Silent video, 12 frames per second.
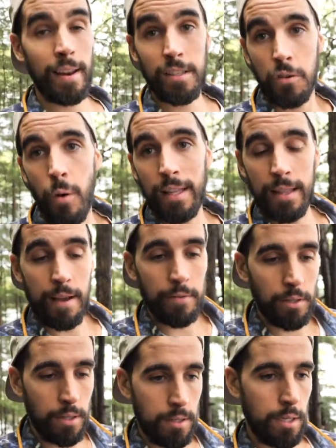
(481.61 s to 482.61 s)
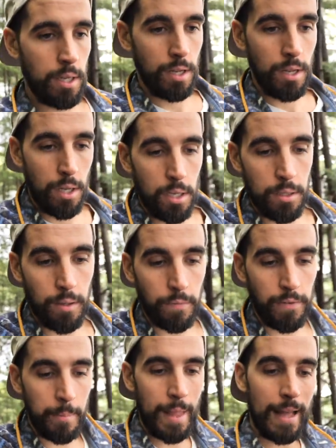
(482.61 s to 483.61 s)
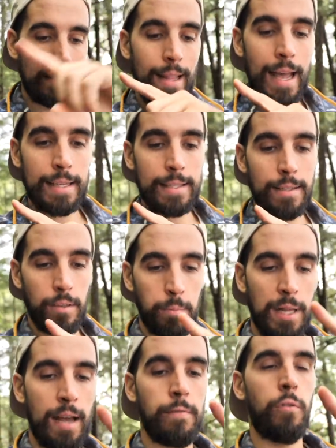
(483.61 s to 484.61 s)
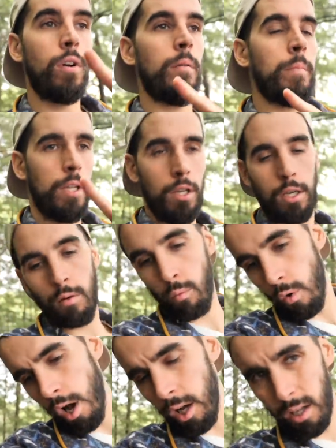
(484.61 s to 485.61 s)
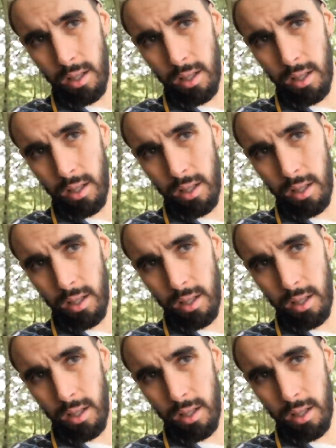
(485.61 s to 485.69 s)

it's quite level. So from that last little platform, you can walk